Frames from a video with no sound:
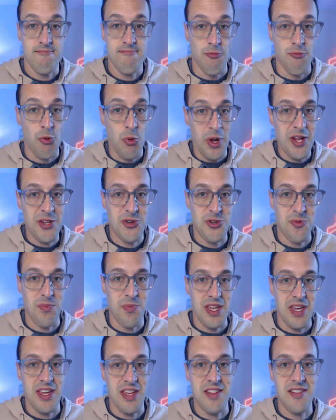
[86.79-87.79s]
which
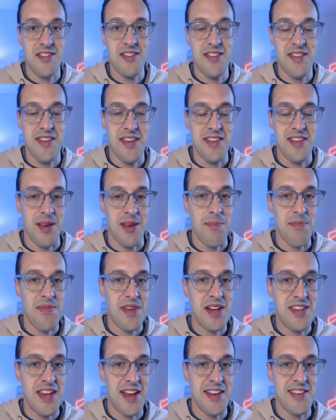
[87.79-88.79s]
means
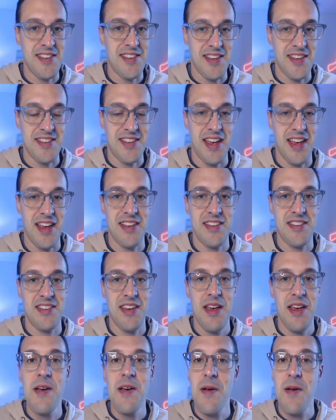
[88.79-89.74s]
something Tesla says